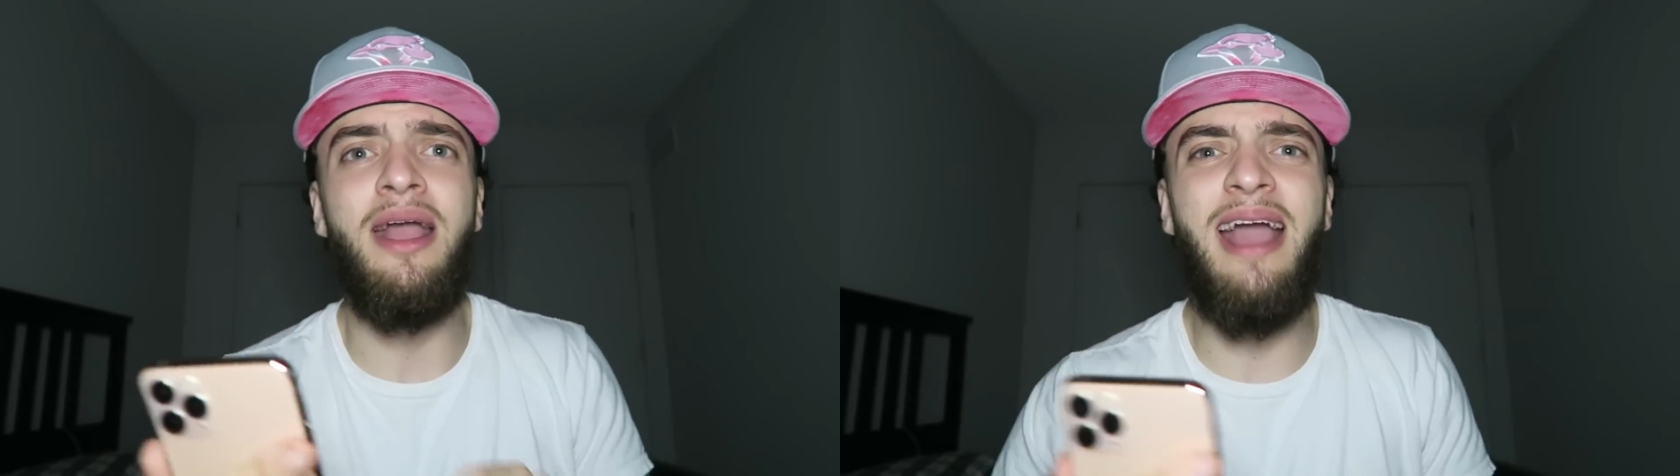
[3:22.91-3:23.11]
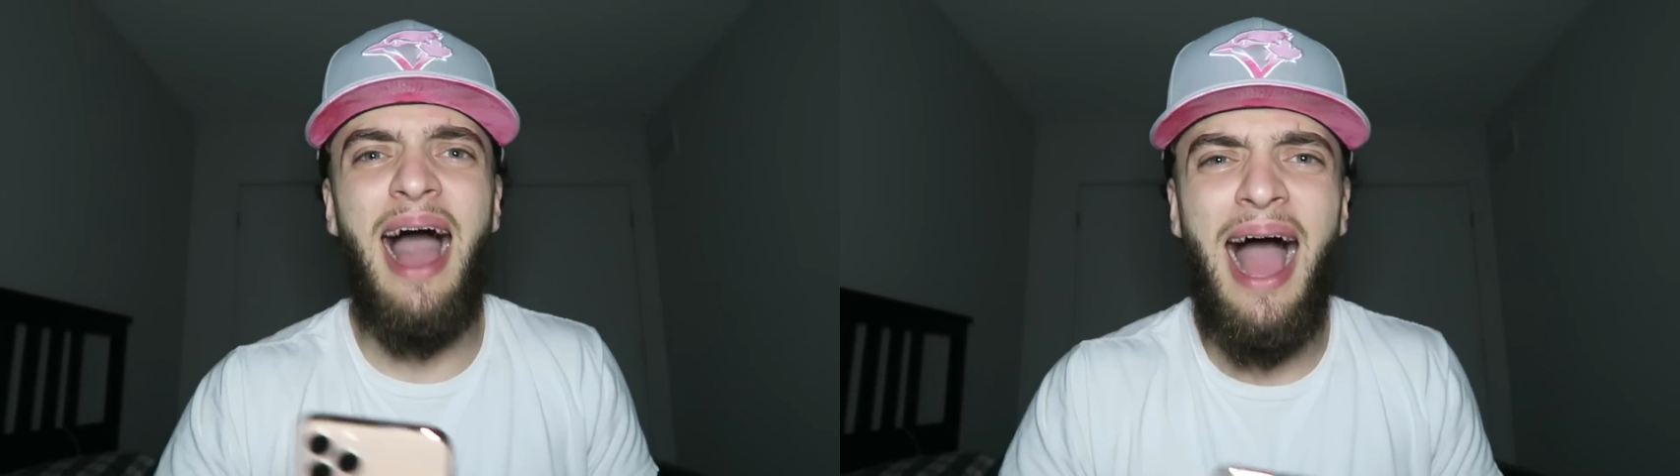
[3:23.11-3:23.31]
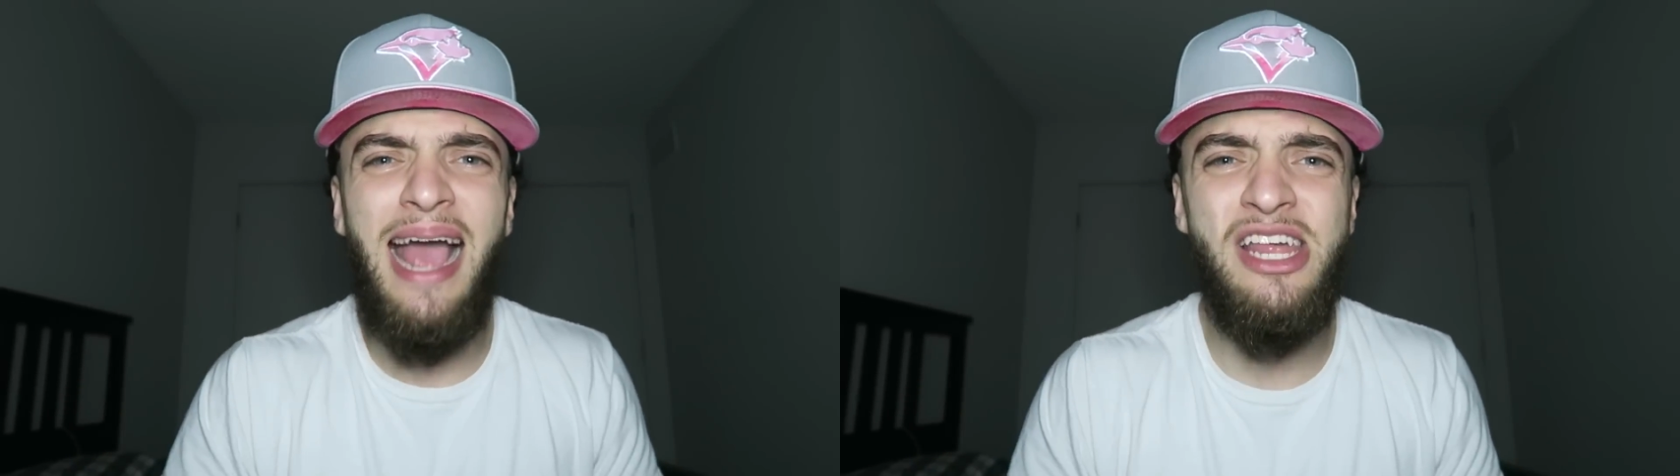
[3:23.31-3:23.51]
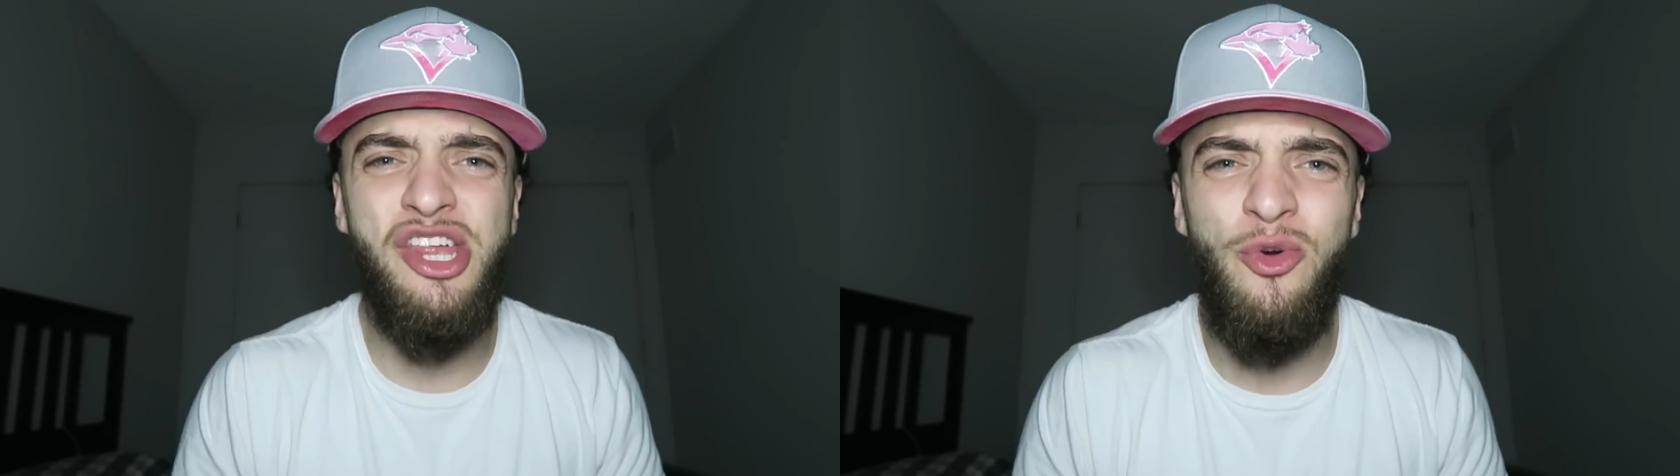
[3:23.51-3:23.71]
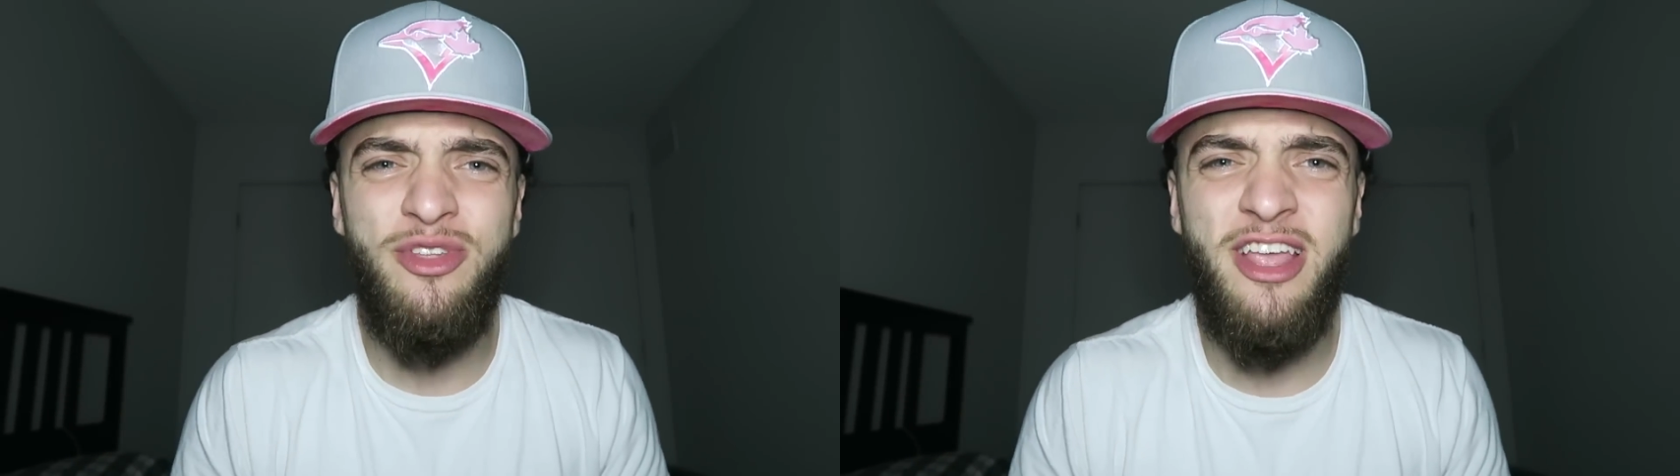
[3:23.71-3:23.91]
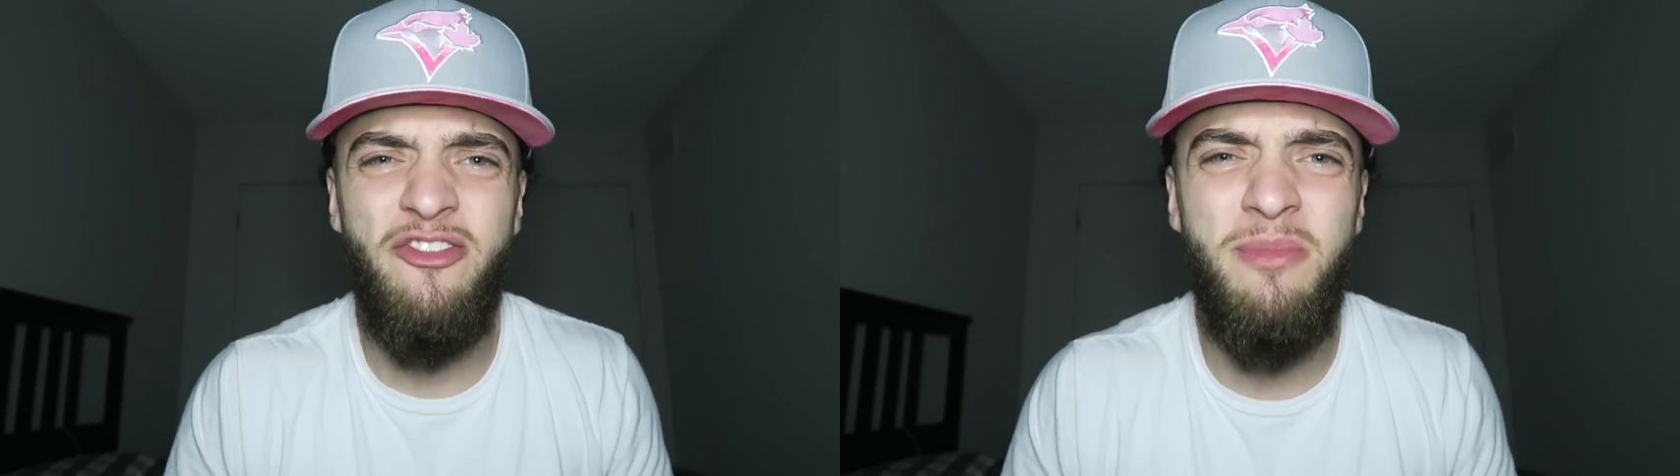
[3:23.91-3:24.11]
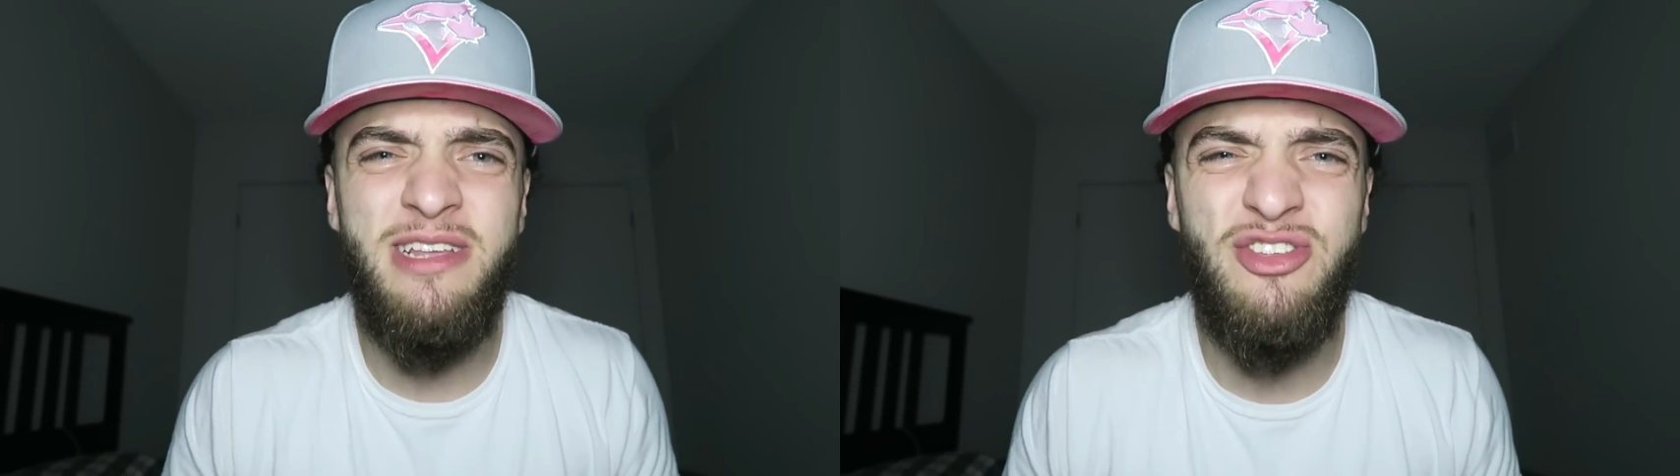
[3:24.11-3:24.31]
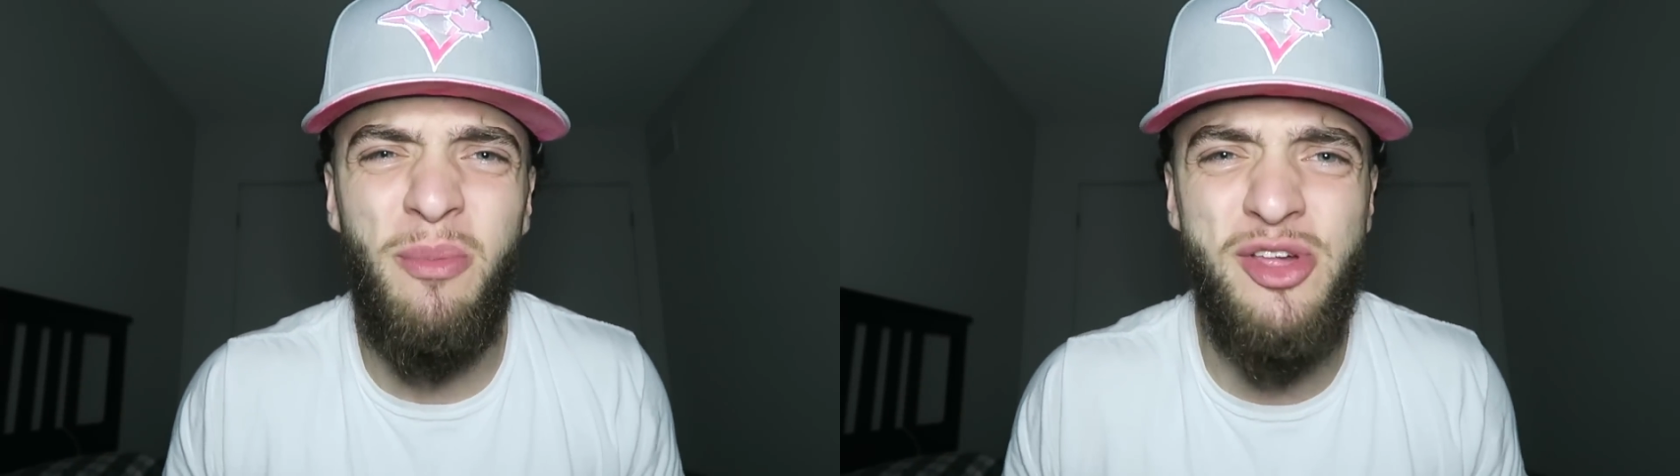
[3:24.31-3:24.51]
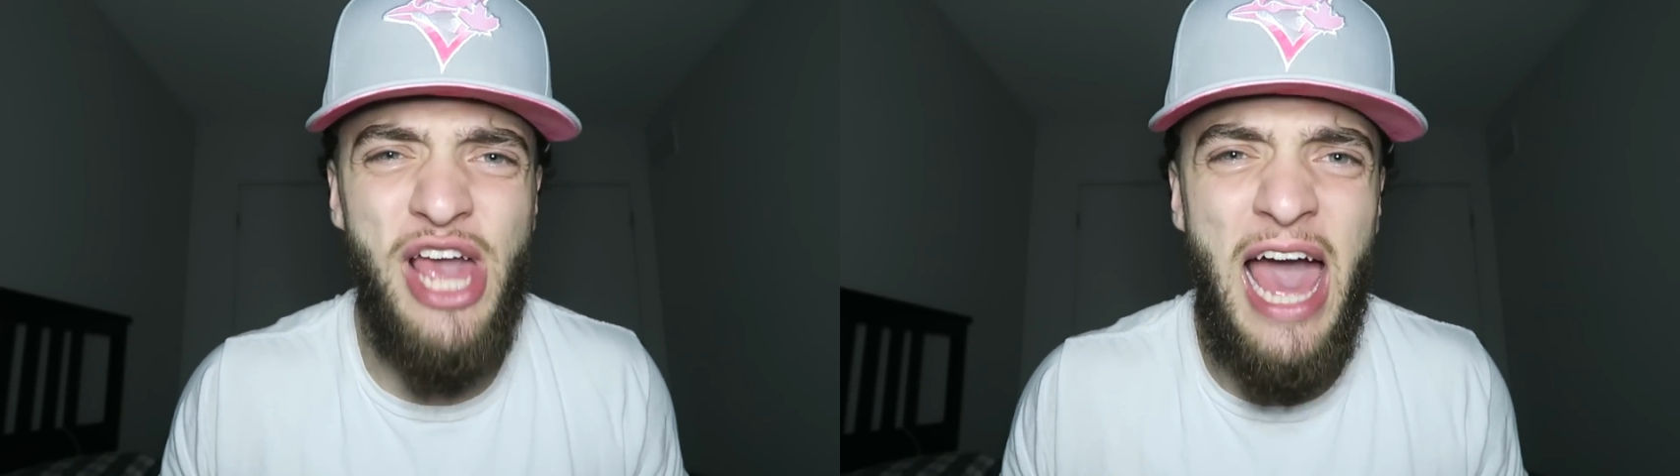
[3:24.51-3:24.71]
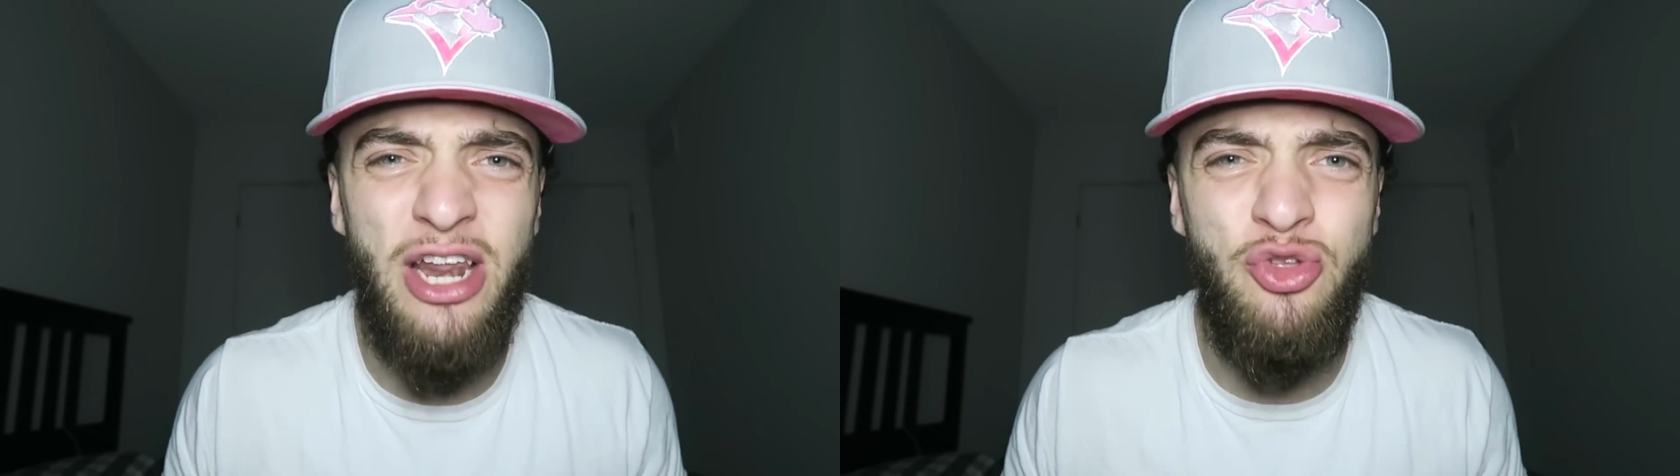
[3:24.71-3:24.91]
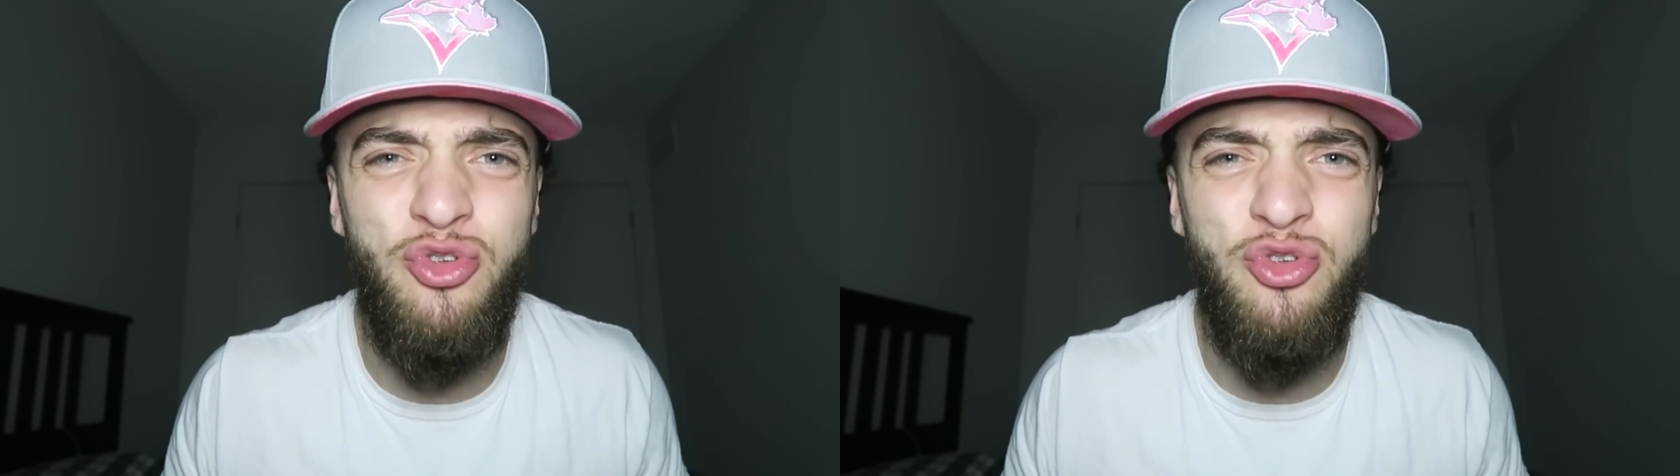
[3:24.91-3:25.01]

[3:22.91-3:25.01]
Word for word: Guys, she was giving me so much attitude.